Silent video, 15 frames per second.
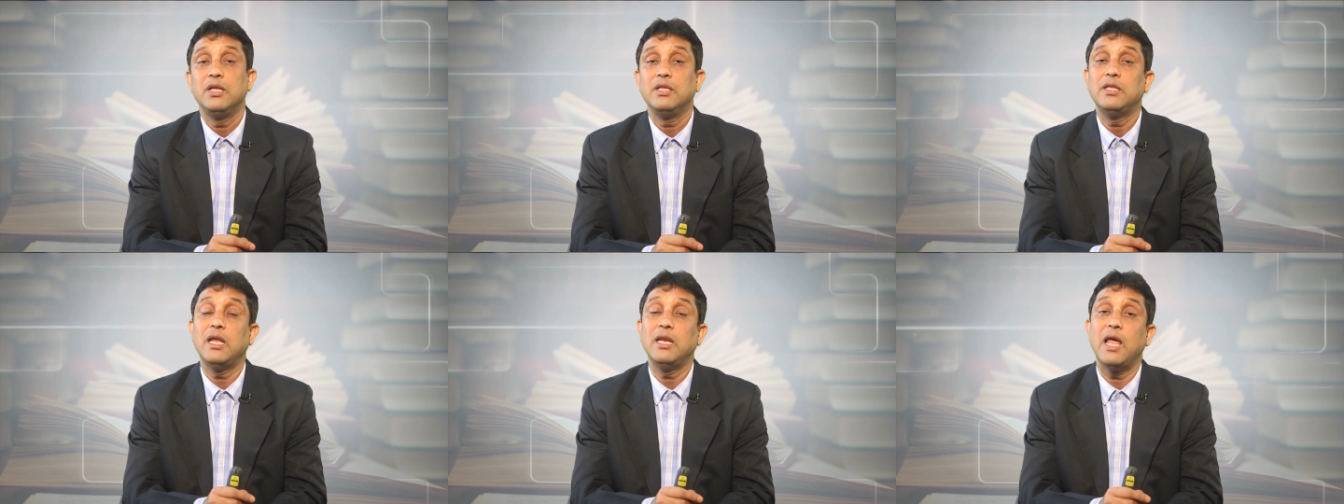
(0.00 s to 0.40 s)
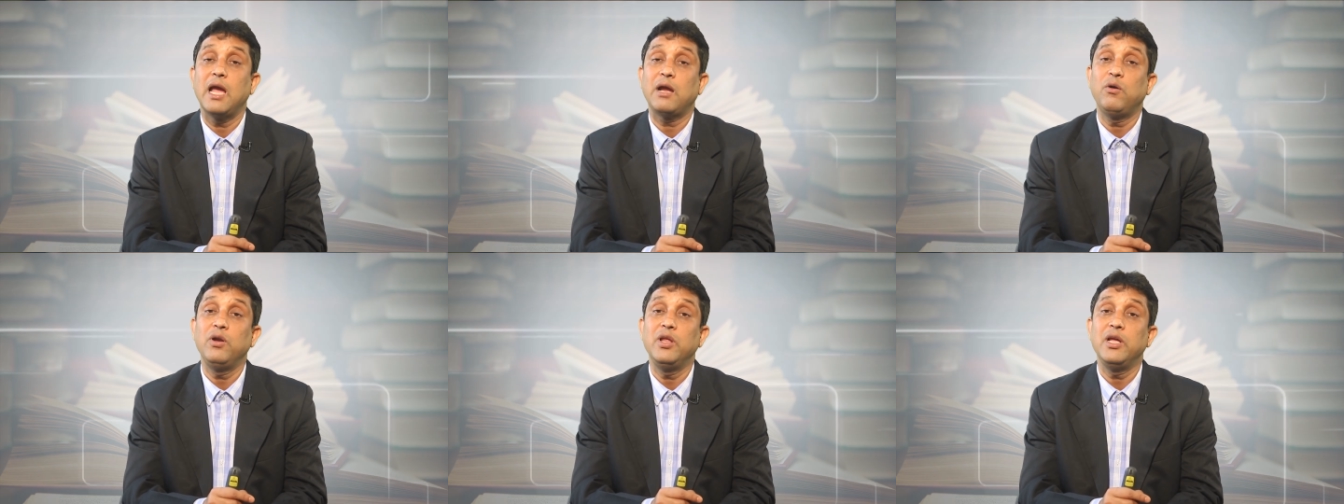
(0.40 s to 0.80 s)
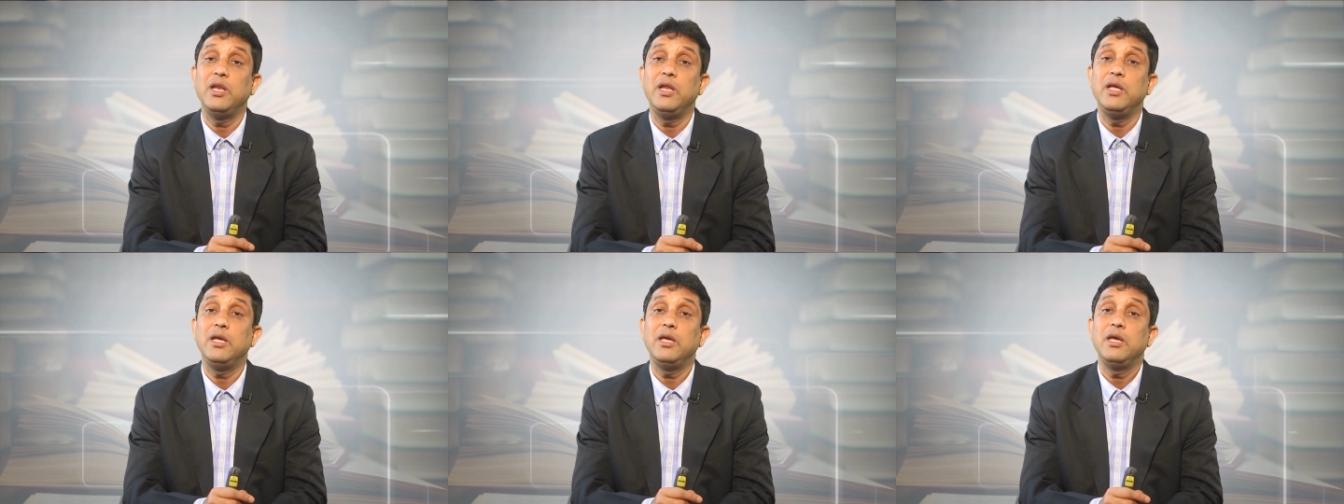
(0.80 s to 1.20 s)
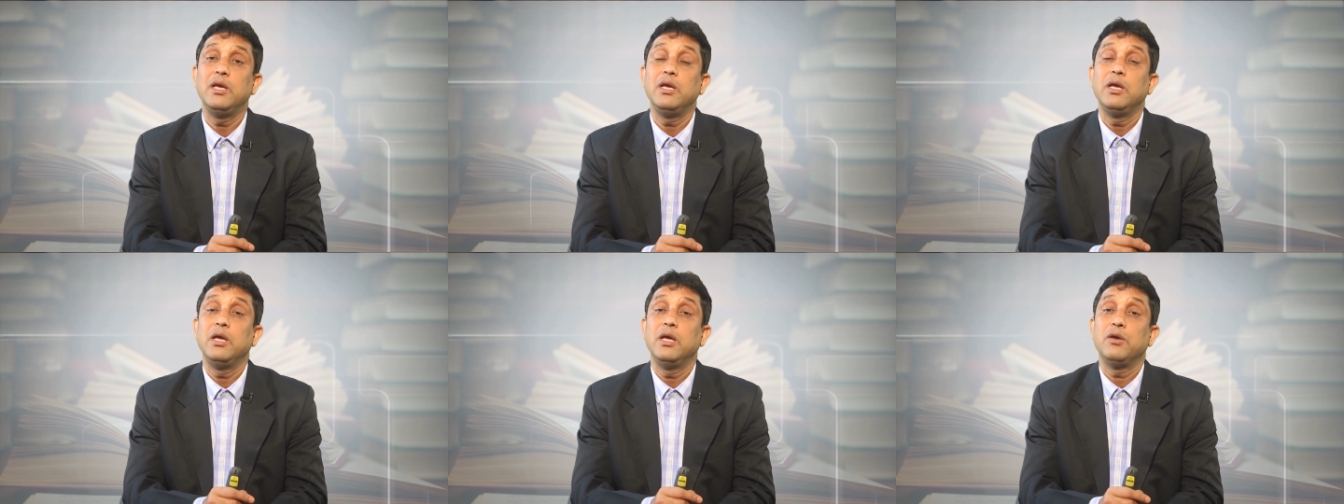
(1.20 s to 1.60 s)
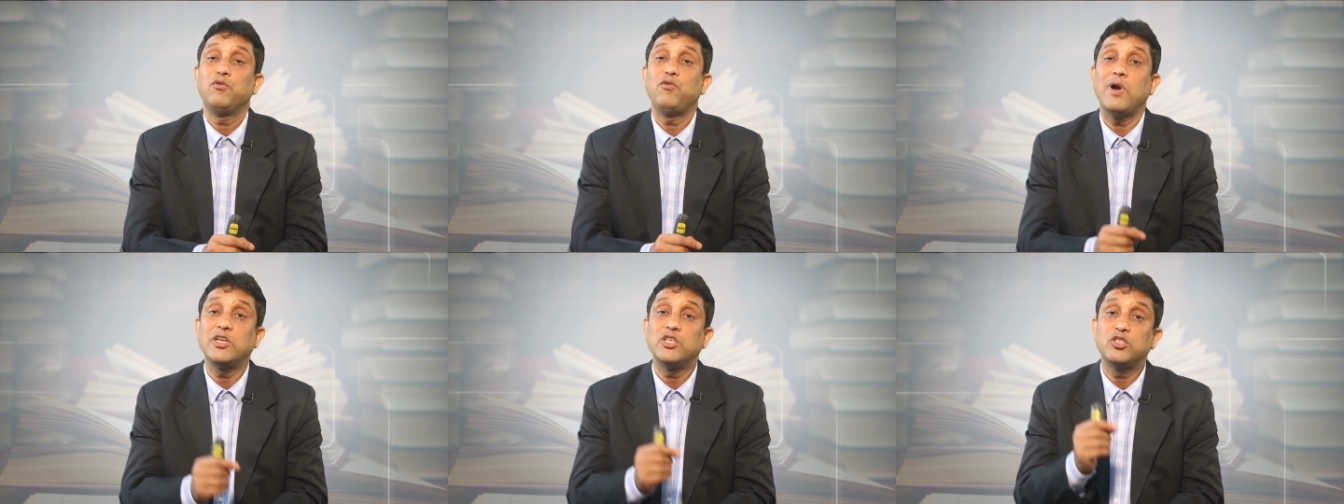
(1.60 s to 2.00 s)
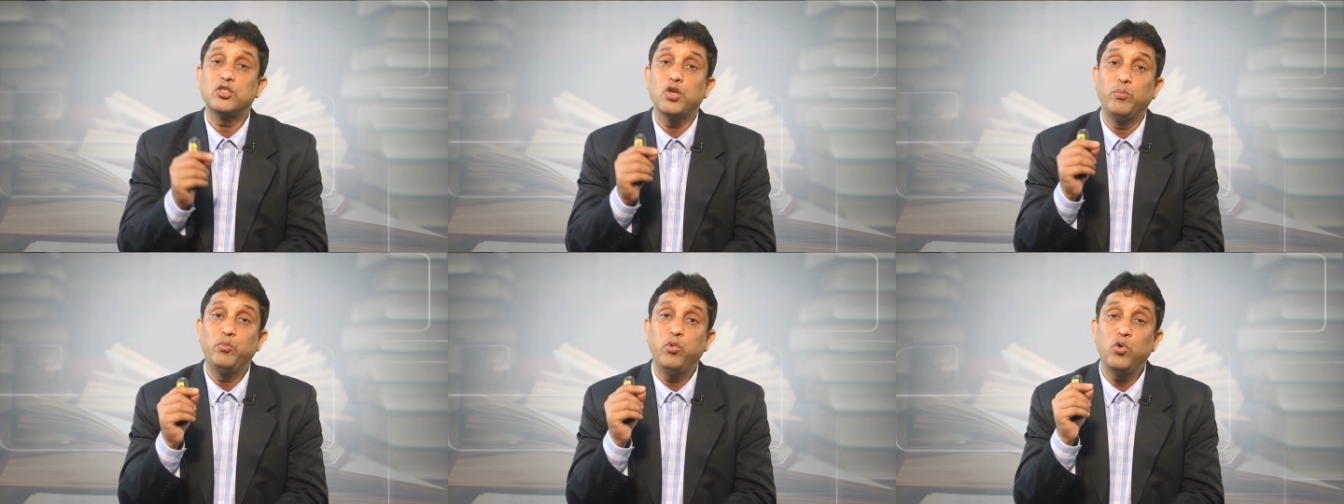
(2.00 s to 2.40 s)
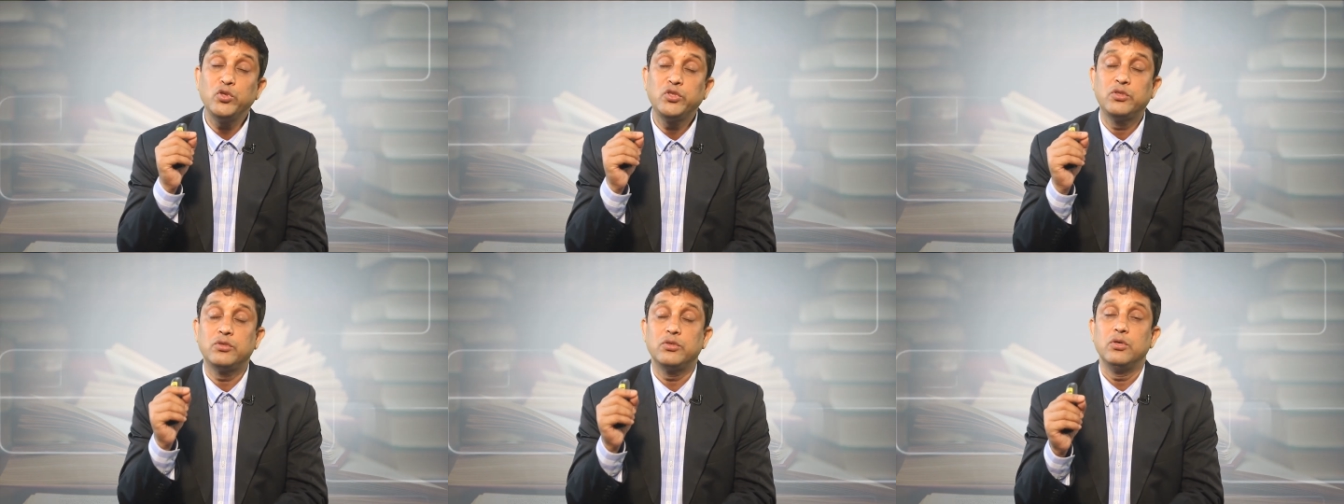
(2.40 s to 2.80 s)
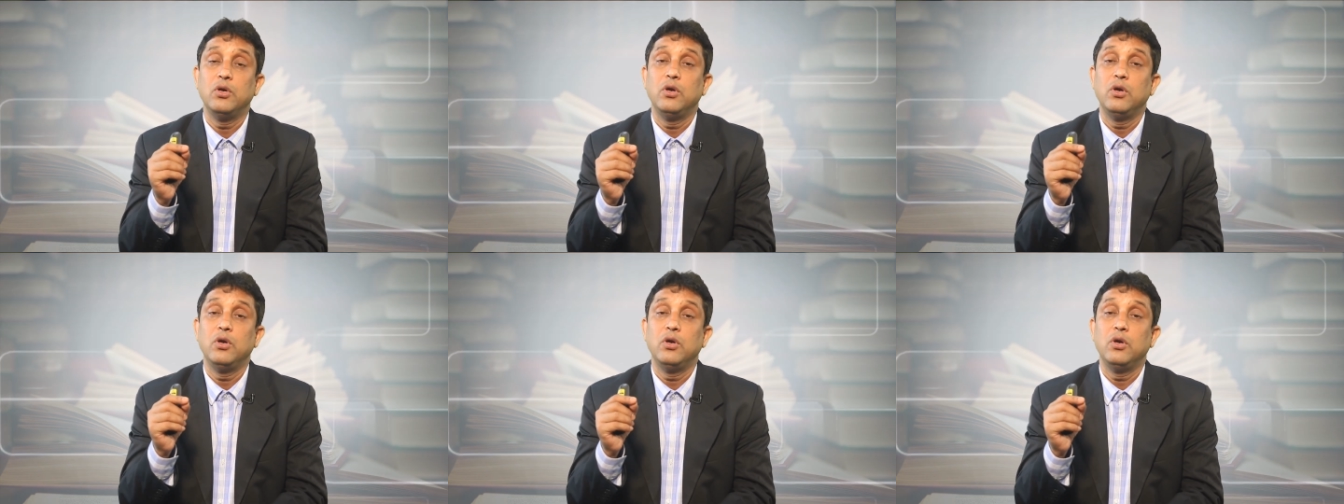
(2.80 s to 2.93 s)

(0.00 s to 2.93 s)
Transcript: then accordingly what support